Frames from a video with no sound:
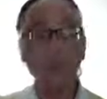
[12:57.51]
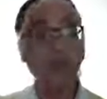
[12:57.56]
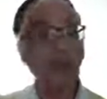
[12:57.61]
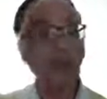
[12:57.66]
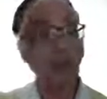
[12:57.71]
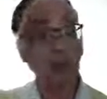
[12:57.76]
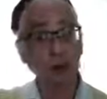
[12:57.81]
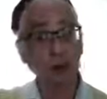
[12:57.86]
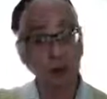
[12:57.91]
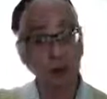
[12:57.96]

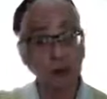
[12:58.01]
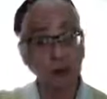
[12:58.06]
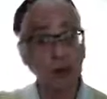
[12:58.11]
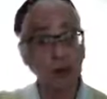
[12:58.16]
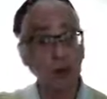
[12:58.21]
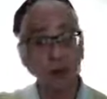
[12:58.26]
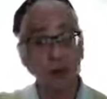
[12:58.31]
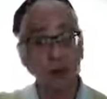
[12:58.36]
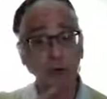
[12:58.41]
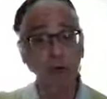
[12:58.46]
the ones that
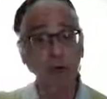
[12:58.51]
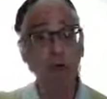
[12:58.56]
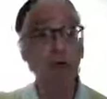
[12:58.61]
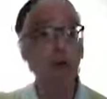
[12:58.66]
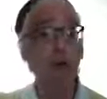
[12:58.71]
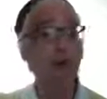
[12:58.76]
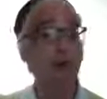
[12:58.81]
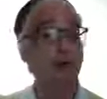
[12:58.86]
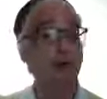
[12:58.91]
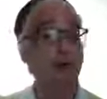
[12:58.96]
are in
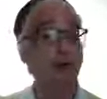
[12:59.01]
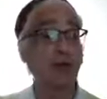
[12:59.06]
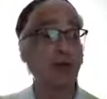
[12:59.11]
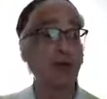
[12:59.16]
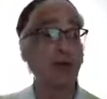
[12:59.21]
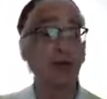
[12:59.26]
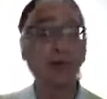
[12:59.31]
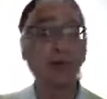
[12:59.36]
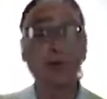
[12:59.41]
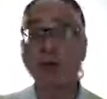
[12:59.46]

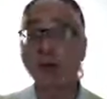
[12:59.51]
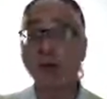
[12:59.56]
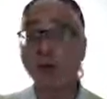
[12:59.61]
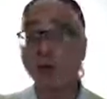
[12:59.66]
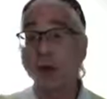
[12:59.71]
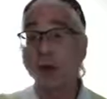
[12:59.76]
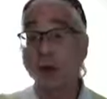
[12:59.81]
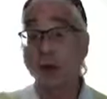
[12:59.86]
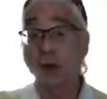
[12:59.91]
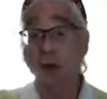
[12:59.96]
circulation
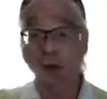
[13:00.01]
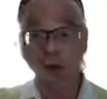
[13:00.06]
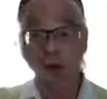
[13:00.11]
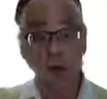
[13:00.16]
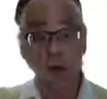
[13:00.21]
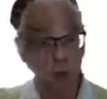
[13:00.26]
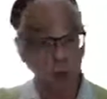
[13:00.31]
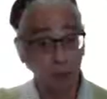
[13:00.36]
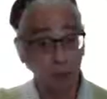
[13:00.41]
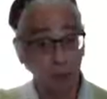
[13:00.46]

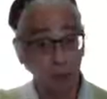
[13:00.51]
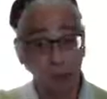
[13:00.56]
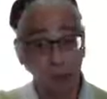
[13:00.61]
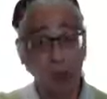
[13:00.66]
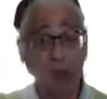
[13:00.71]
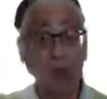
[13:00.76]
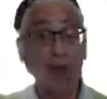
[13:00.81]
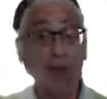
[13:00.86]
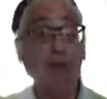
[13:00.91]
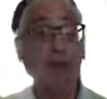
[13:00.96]

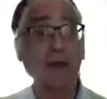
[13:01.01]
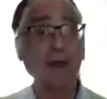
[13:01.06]
and